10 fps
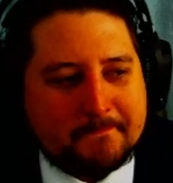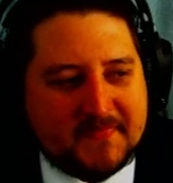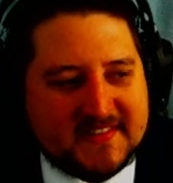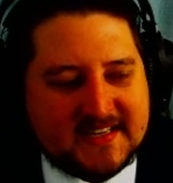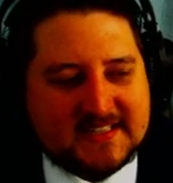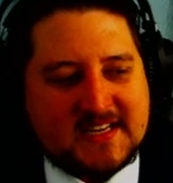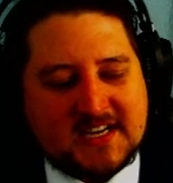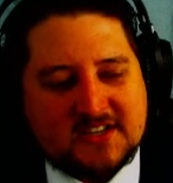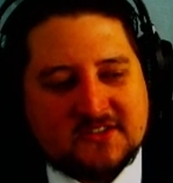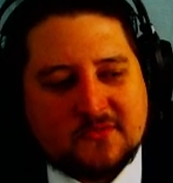
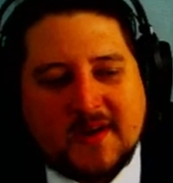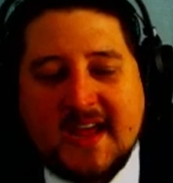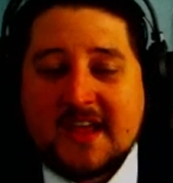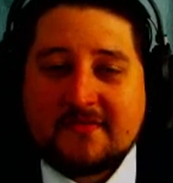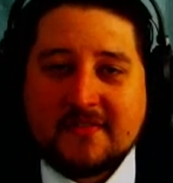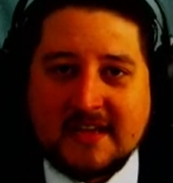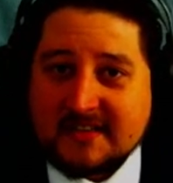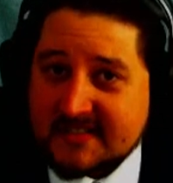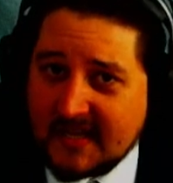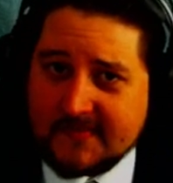16 is Rave,
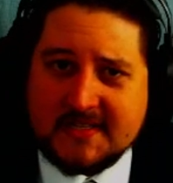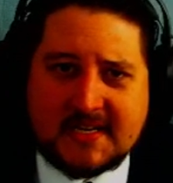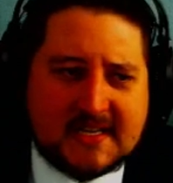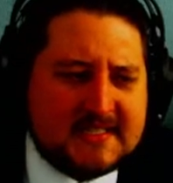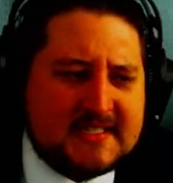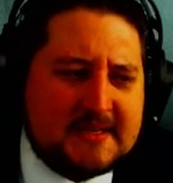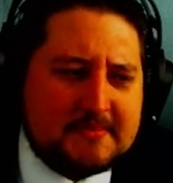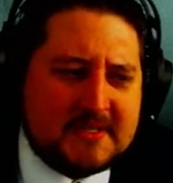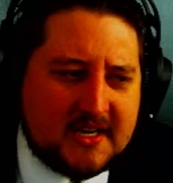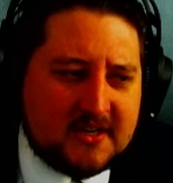17 is Team
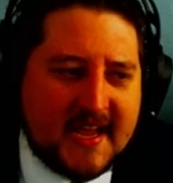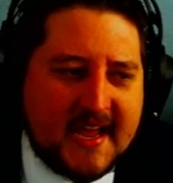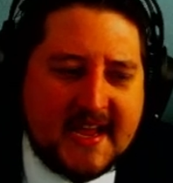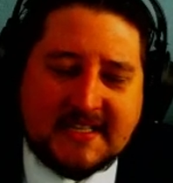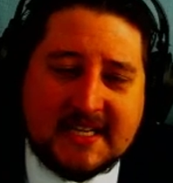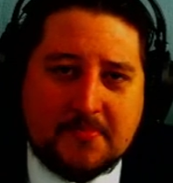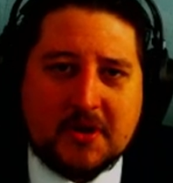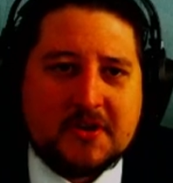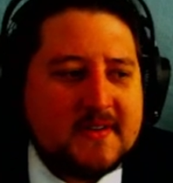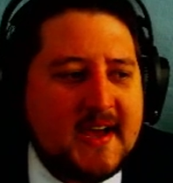Tinker, 18 Burden
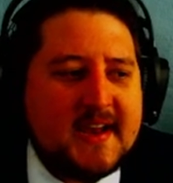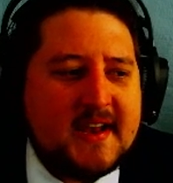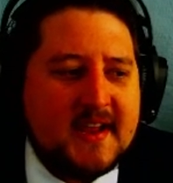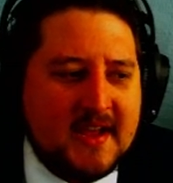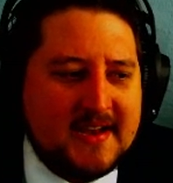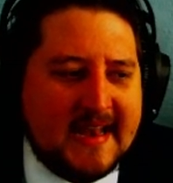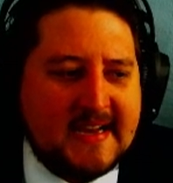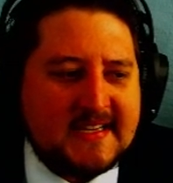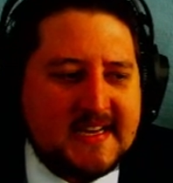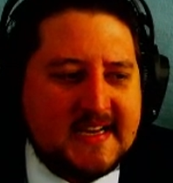United,
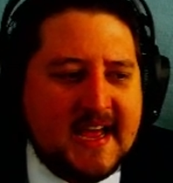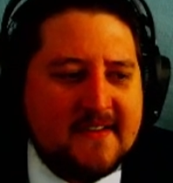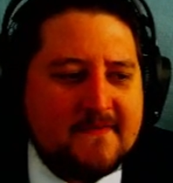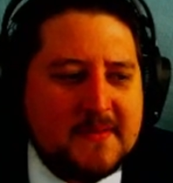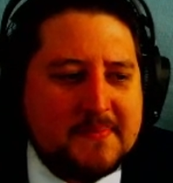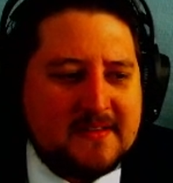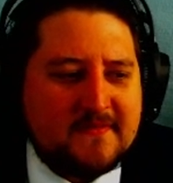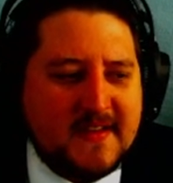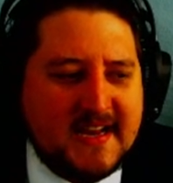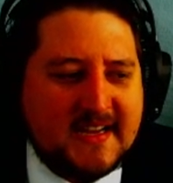19 MVP
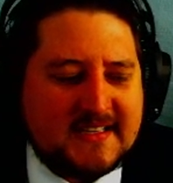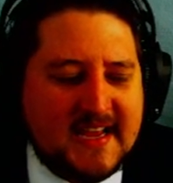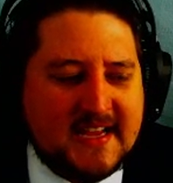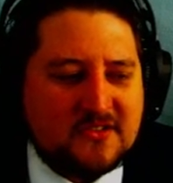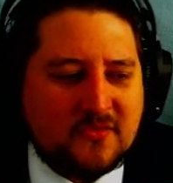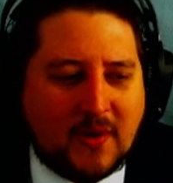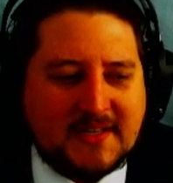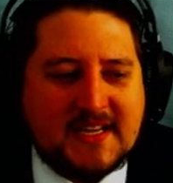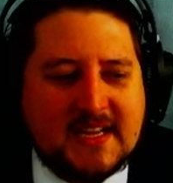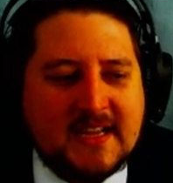Phoenix, and
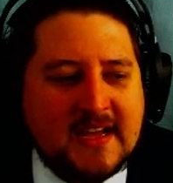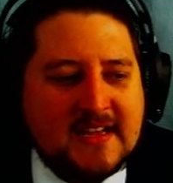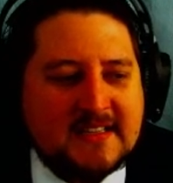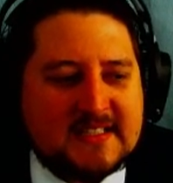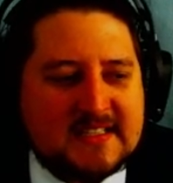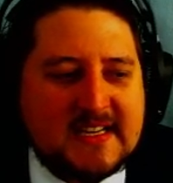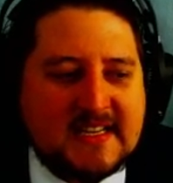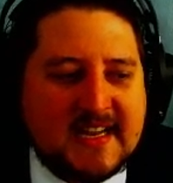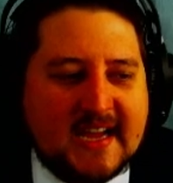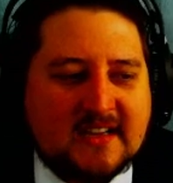20
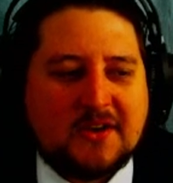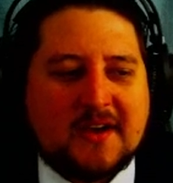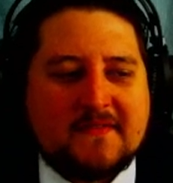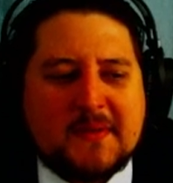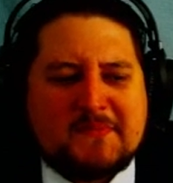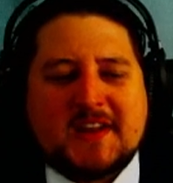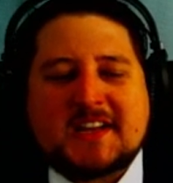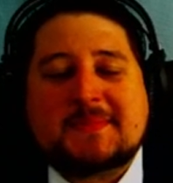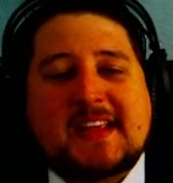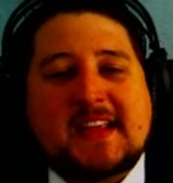CDEC. So MVP Phoenix
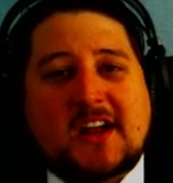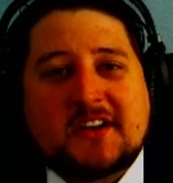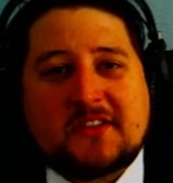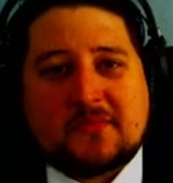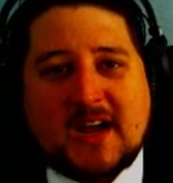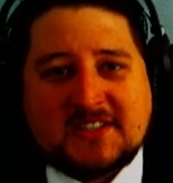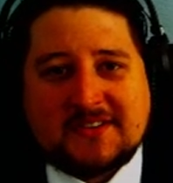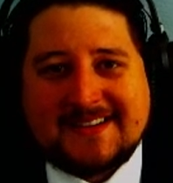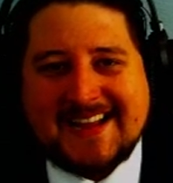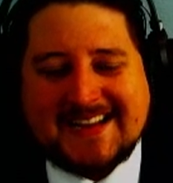making it onto the roster at
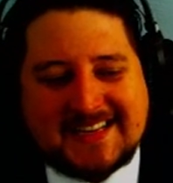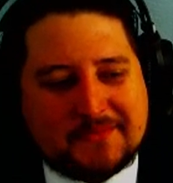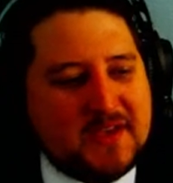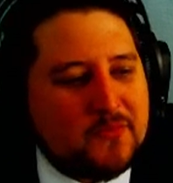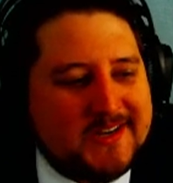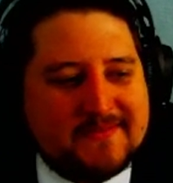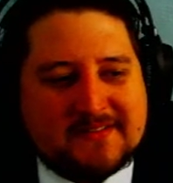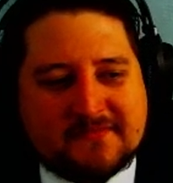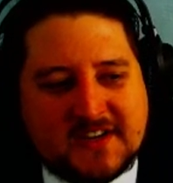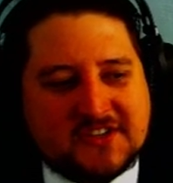19 when they weren't even
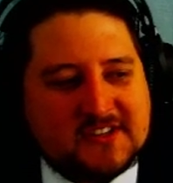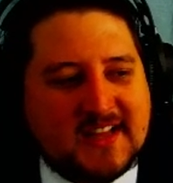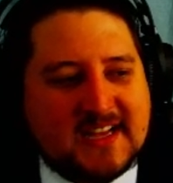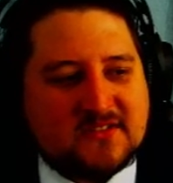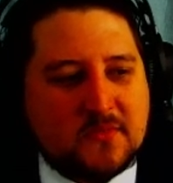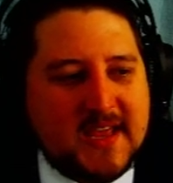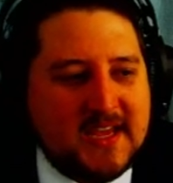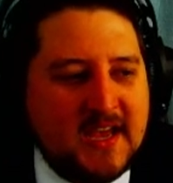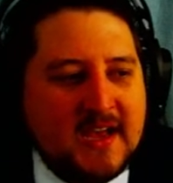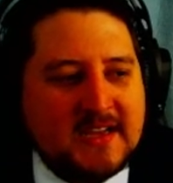featured last
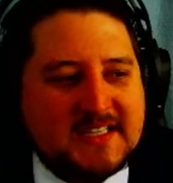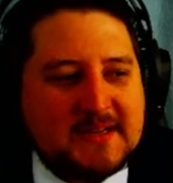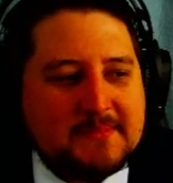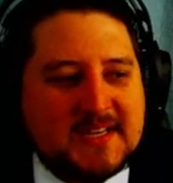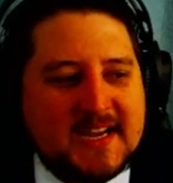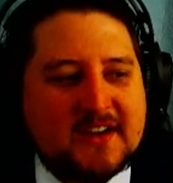week. Team Tinker